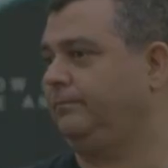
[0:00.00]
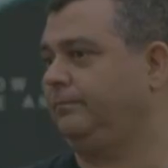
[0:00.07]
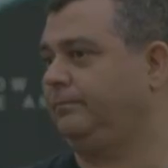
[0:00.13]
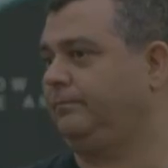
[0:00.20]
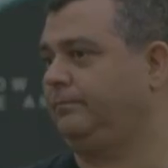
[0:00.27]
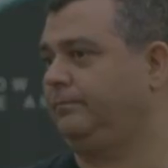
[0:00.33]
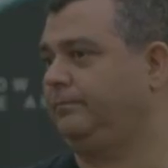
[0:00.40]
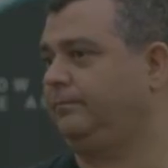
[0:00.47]

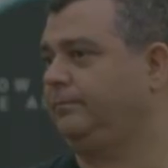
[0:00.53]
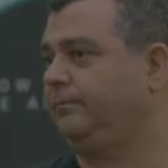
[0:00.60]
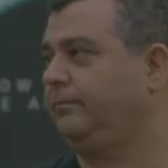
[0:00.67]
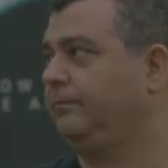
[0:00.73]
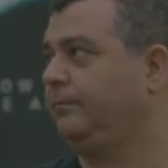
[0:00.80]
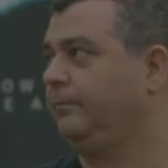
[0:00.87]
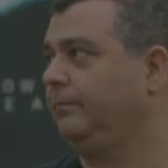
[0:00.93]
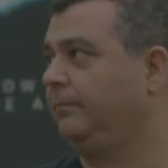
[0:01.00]

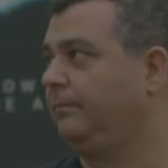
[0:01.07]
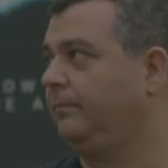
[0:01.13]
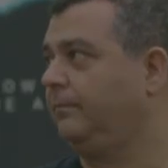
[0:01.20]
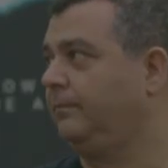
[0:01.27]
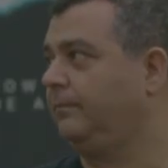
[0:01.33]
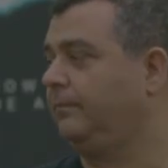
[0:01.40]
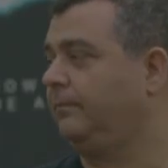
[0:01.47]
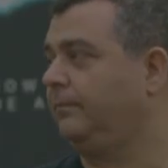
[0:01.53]

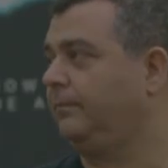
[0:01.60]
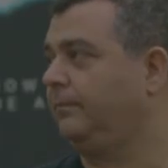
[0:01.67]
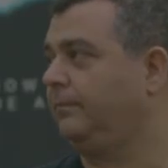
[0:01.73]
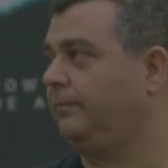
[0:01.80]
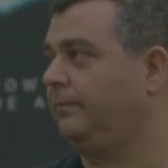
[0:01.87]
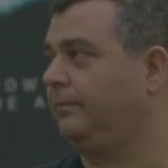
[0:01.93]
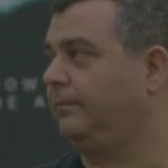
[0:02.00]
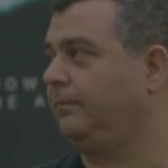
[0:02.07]

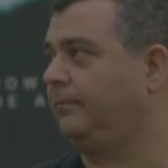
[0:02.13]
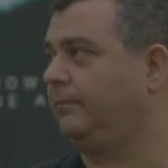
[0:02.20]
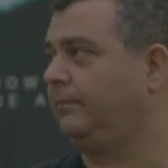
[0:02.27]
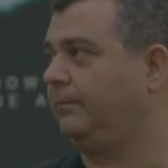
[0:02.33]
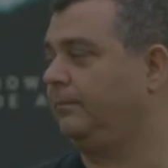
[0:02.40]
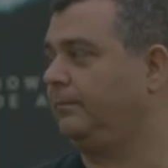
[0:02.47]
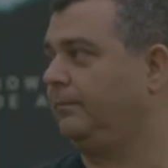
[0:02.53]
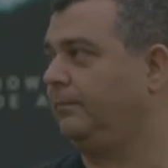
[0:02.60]

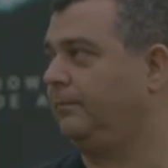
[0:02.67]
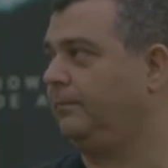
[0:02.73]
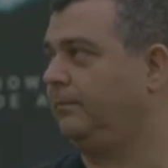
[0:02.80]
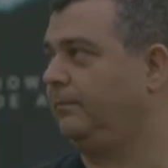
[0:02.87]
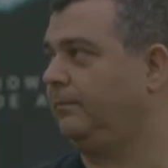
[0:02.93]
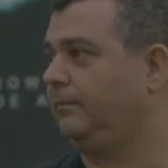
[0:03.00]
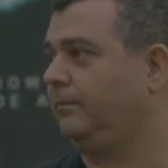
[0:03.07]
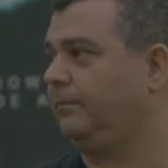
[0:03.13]

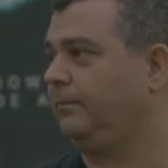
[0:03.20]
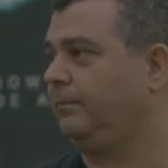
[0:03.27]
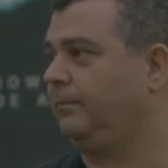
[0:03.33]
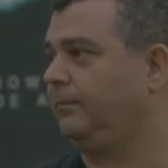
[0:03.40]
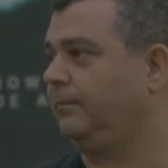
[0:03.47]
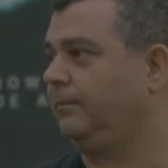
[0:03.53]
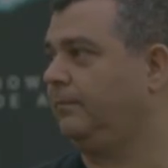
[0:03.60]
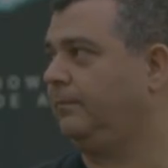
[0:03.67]

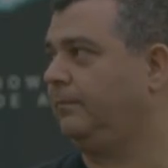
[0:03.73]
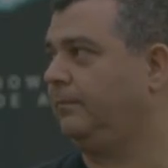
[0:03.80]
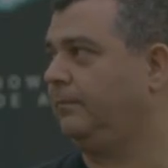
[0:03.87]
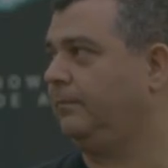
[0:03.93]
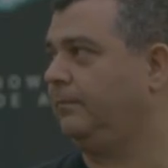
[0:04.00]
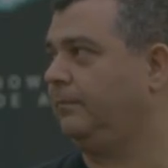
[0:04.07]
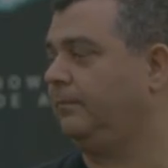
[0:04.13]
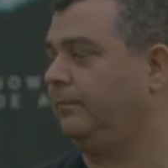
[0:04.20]

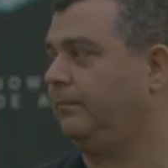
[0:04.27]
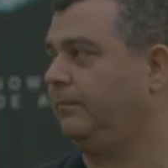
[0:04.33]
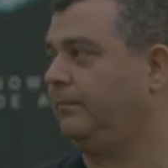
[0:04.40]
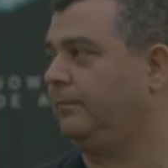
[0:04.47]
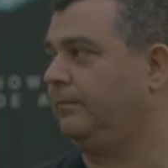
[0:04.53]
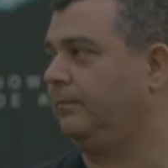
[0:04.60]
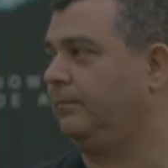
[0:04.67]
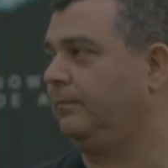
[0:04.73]

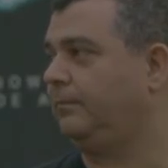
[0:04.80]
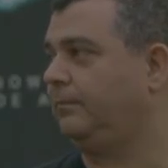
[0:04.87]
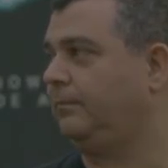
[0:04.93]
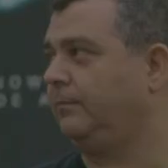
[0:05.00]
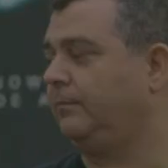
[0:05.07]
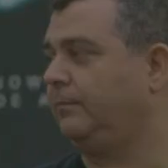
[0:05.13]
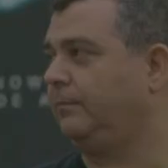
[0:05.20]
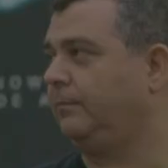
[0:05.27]

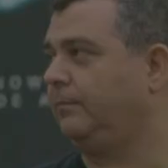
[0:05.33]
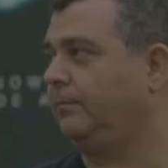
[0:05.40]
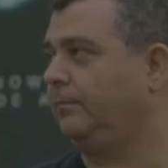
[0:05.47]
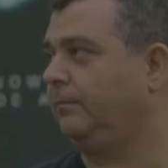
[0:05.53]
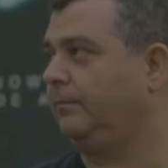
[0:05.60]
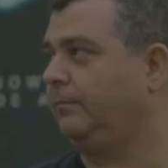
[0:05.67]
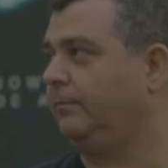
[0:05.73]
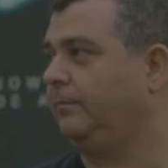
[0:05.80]

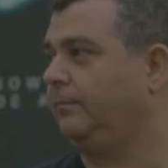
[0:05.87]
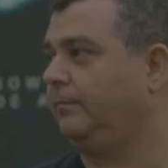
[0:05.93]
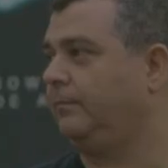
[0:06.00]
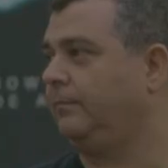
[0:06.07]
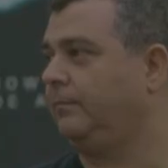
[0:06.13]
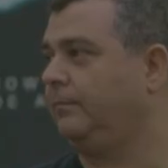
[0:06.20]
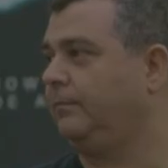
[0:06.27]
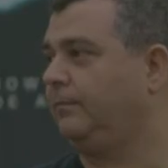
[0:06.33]

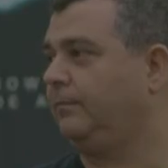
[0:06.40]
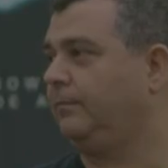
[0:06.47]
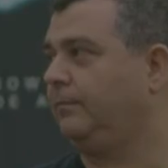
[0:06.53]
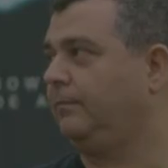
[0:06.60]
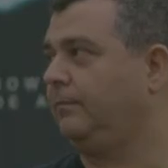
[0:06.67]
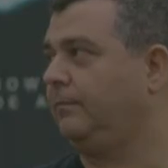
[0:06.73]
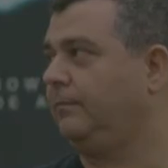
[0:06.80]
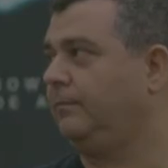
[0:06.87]

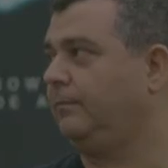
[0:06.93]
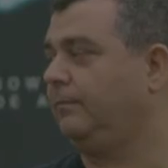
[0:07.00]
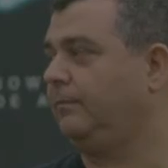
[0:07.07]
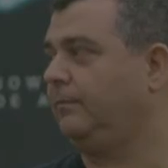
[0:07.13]
This person isn't speaking.